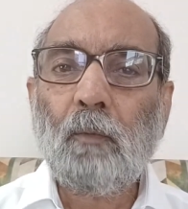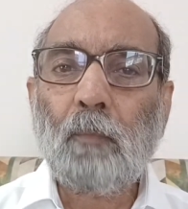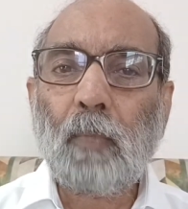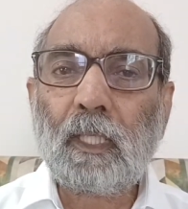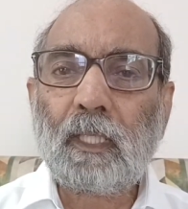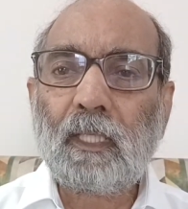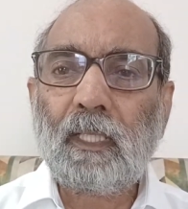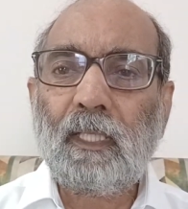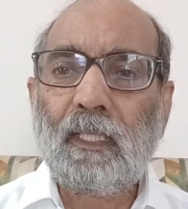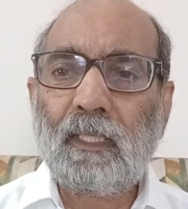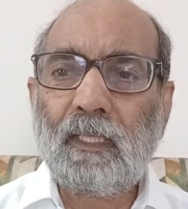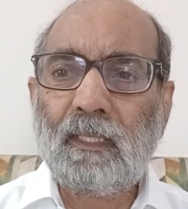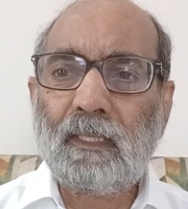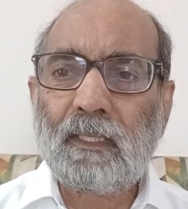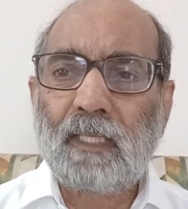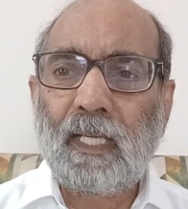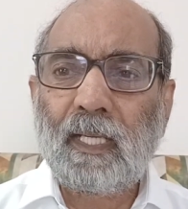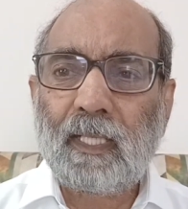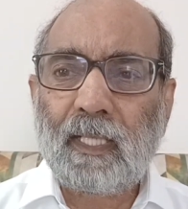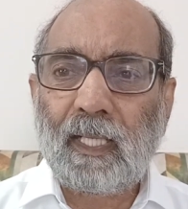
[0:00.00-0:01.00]
but it
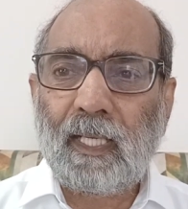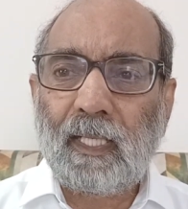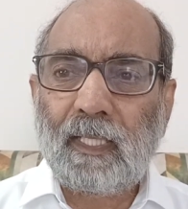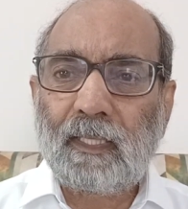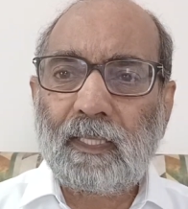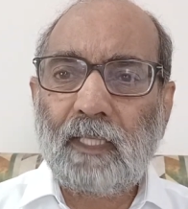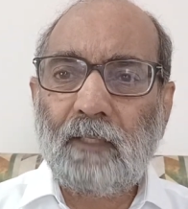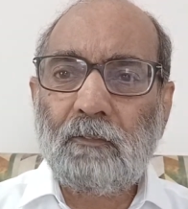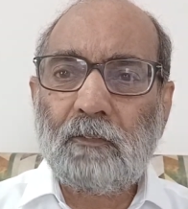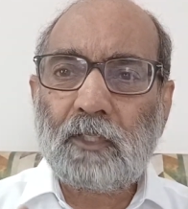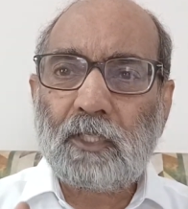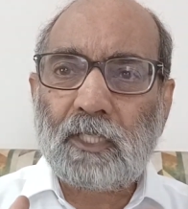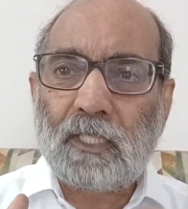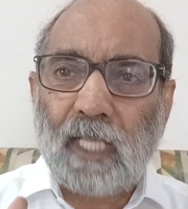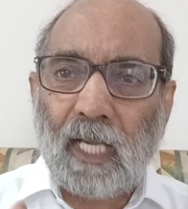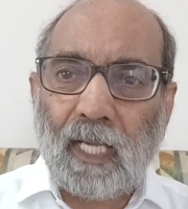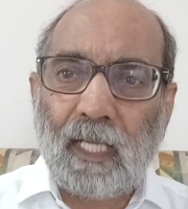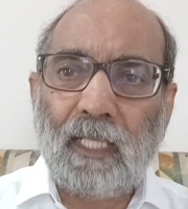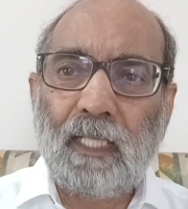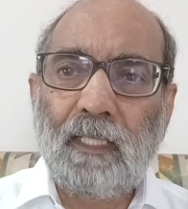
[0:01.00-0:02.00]
is a collective
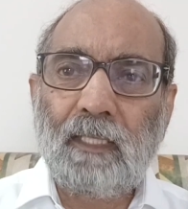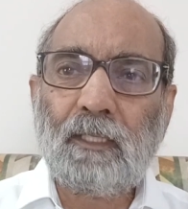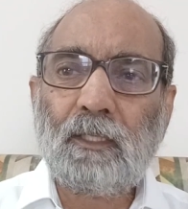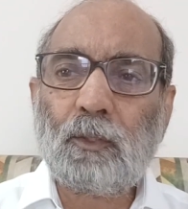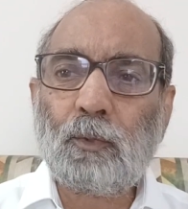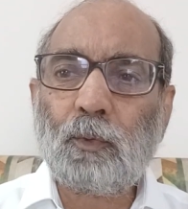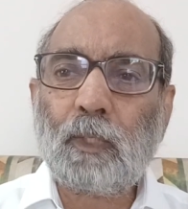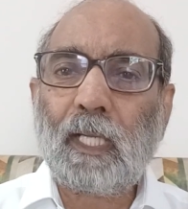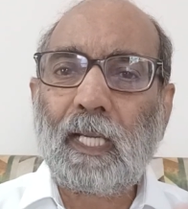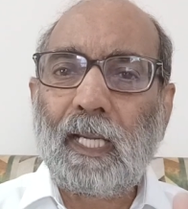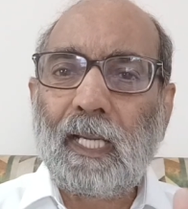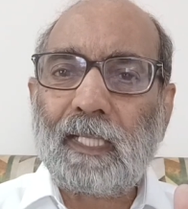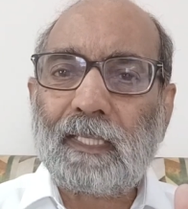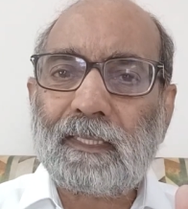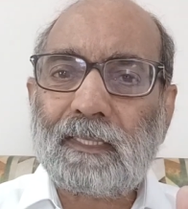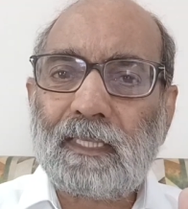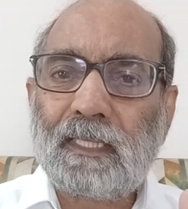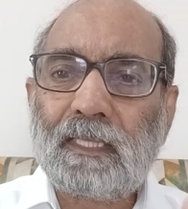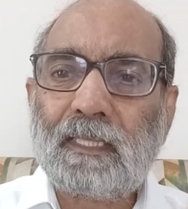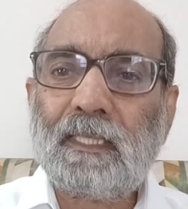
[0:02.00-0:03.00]
challenge to the
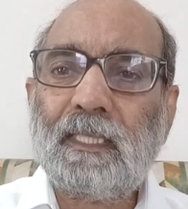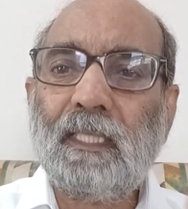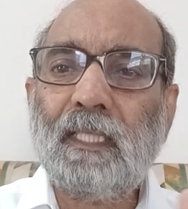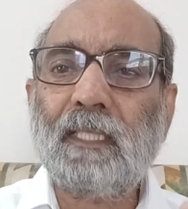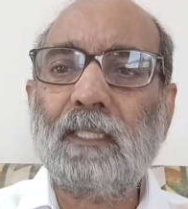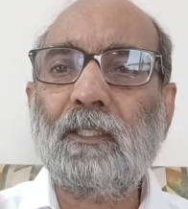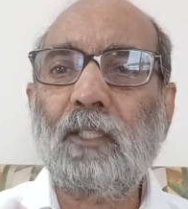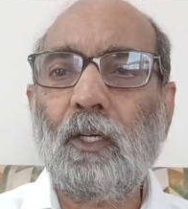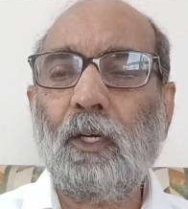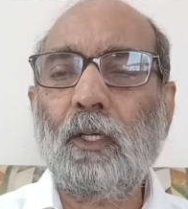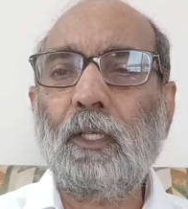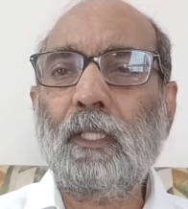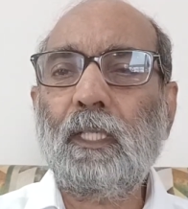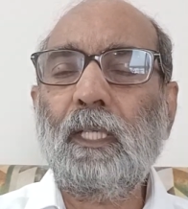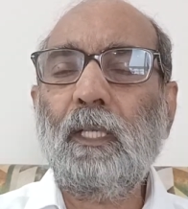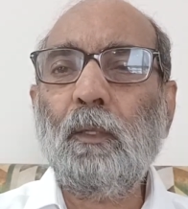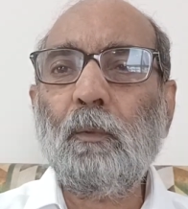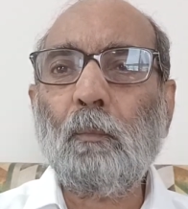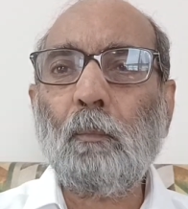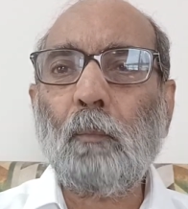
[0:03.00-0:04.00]
existing
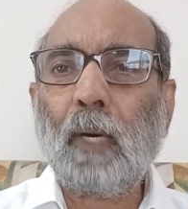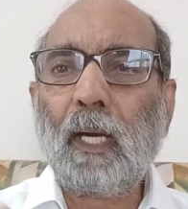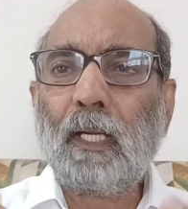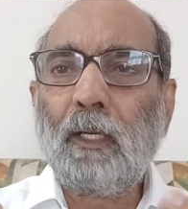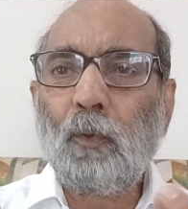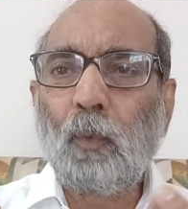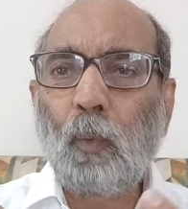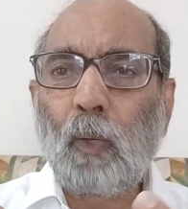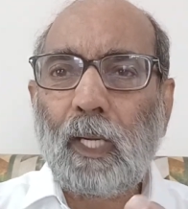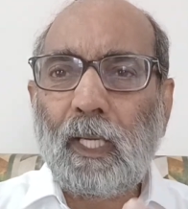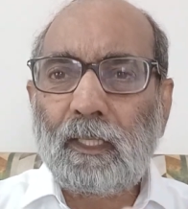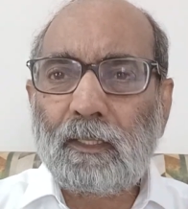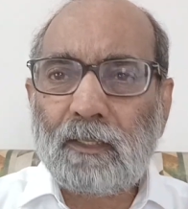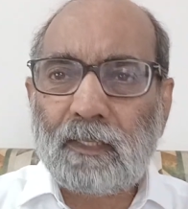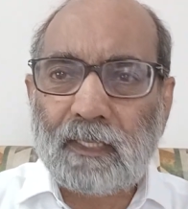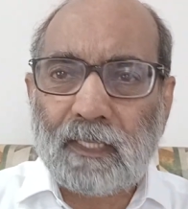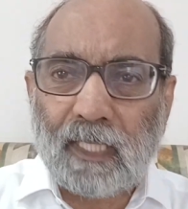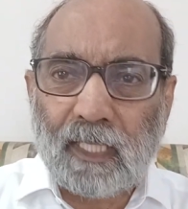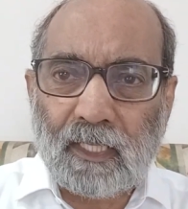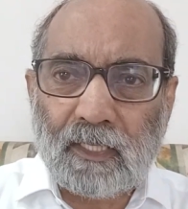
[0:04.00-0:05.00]
authority by a
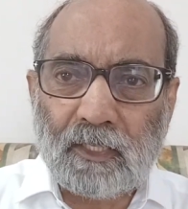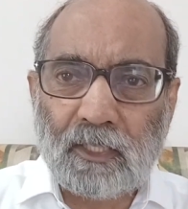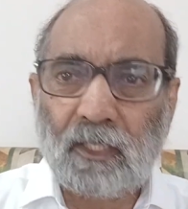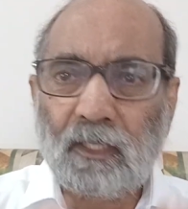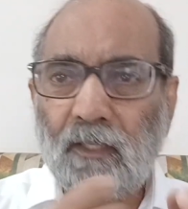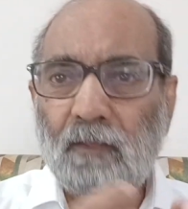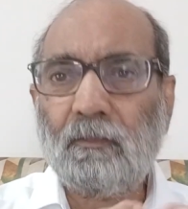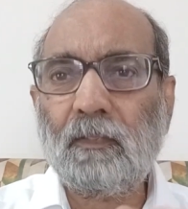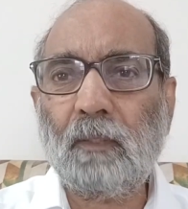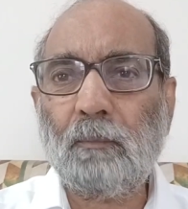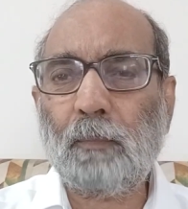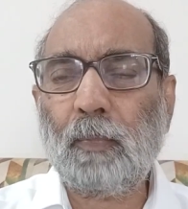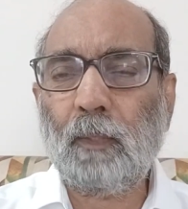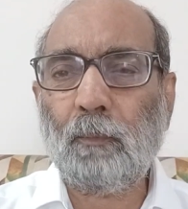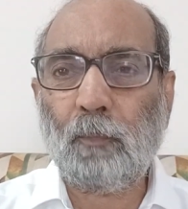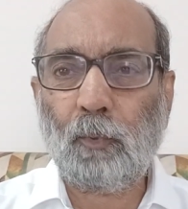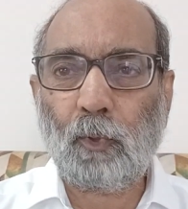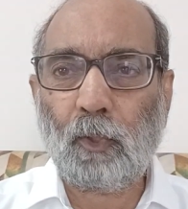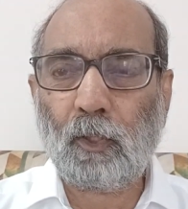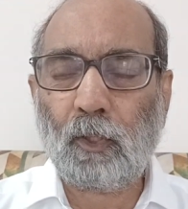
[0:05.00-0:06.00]
section of the
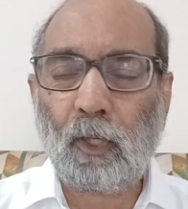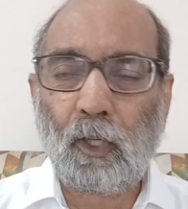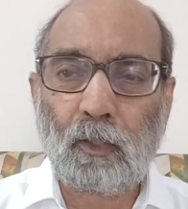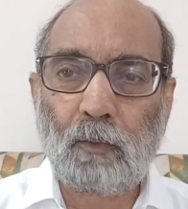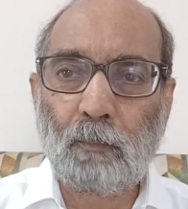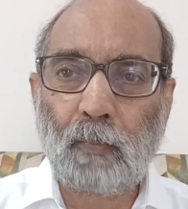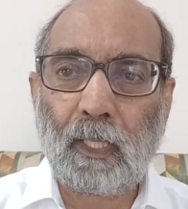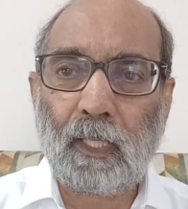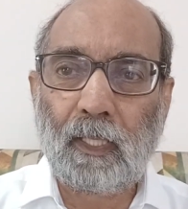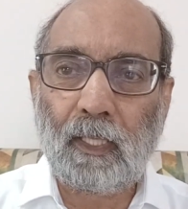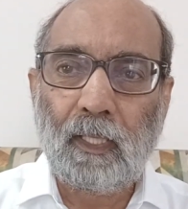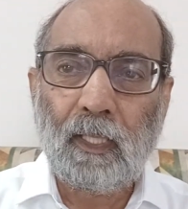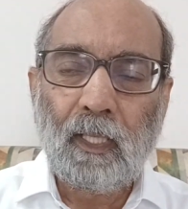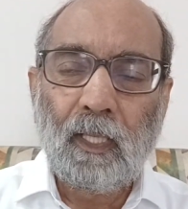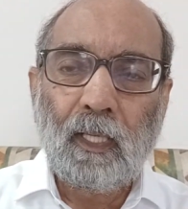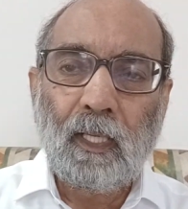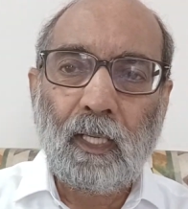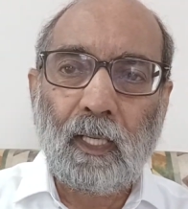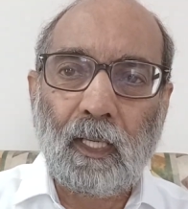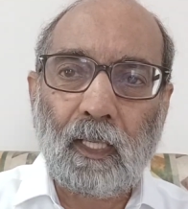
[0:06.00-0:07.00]
people, not by
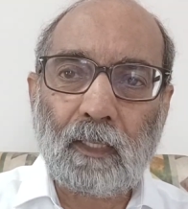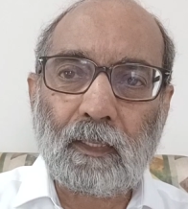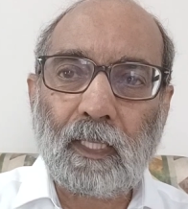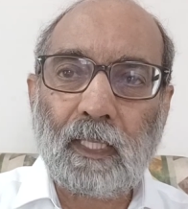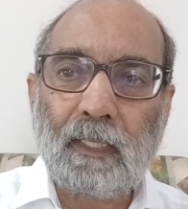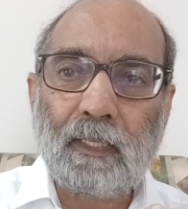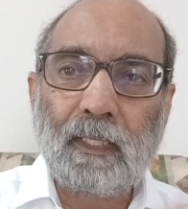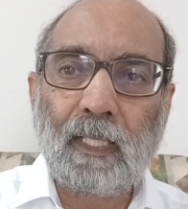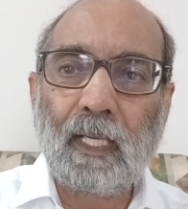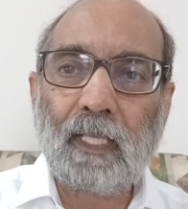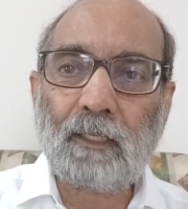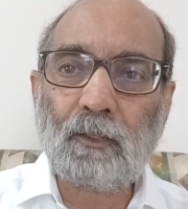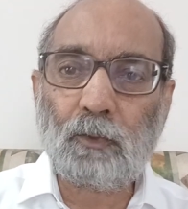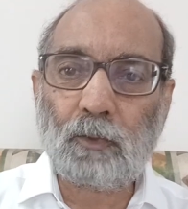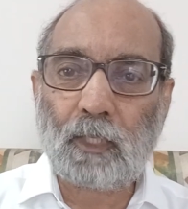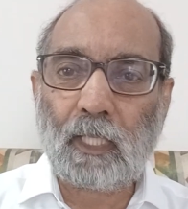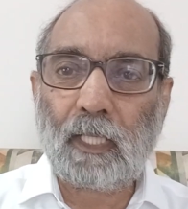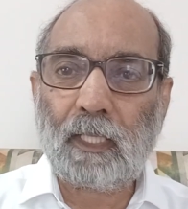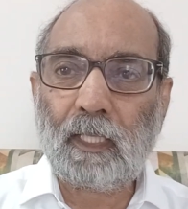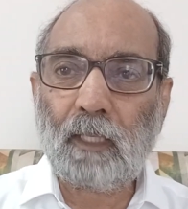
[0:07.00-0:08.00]
the entire
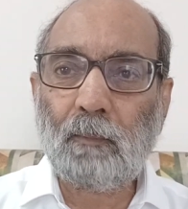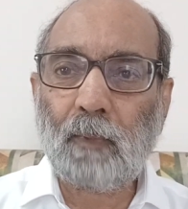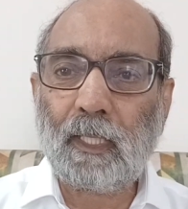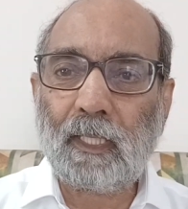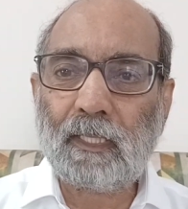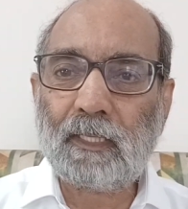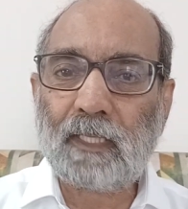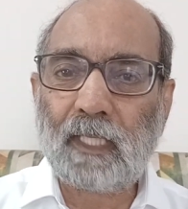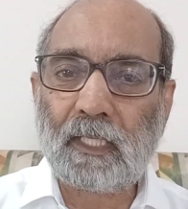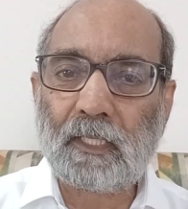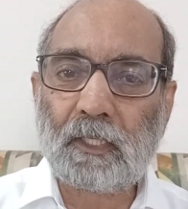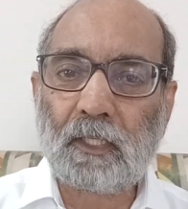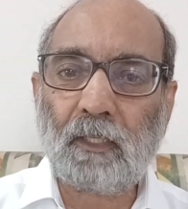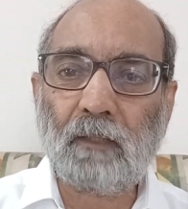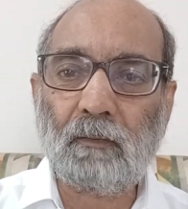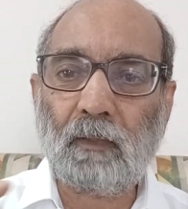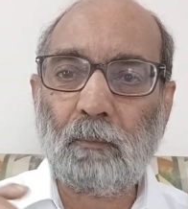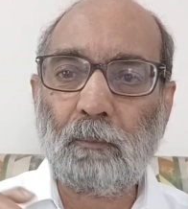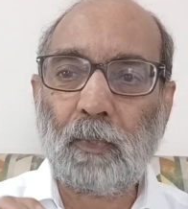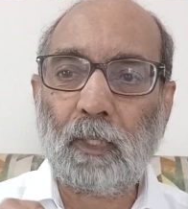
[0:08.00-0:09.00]
society, by a section
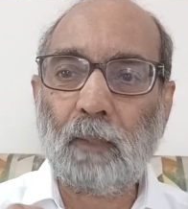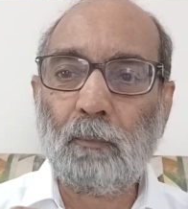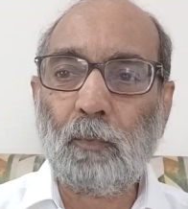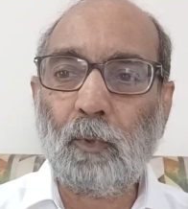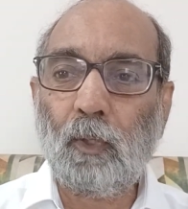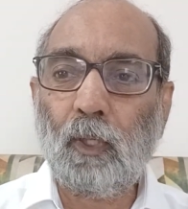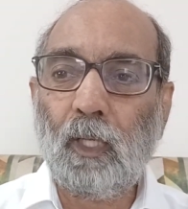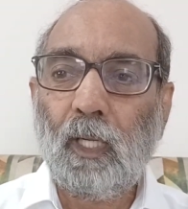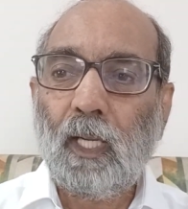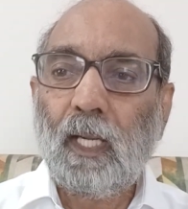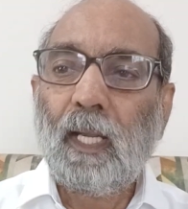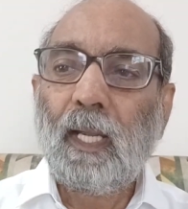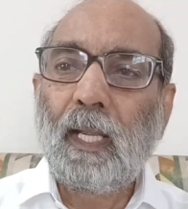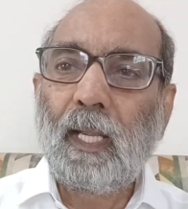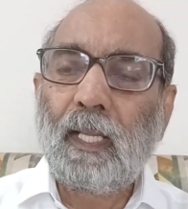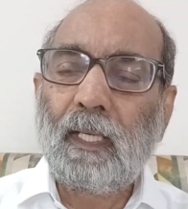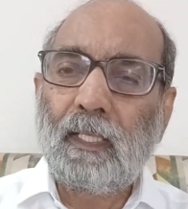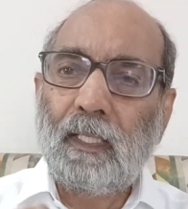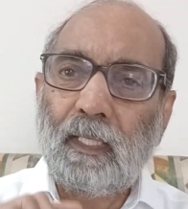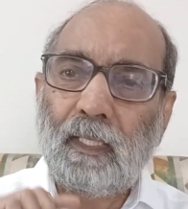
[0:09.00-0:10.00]
of the people,
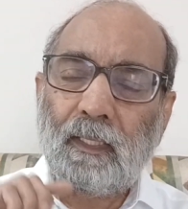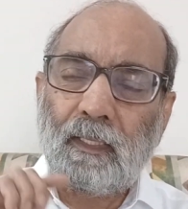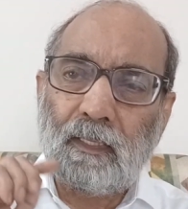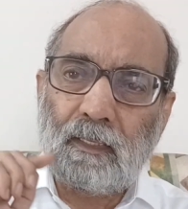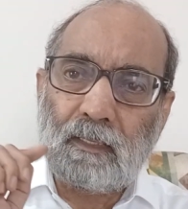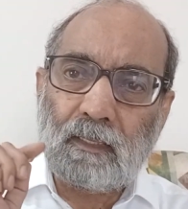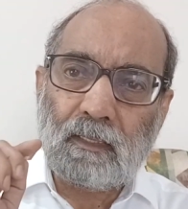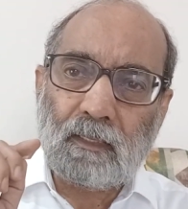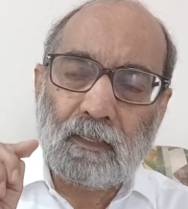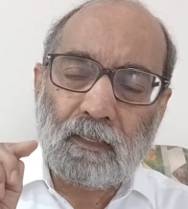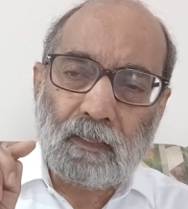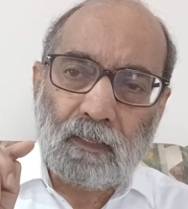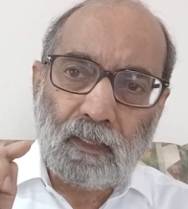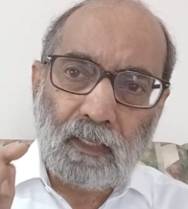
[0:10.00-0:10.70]
and it is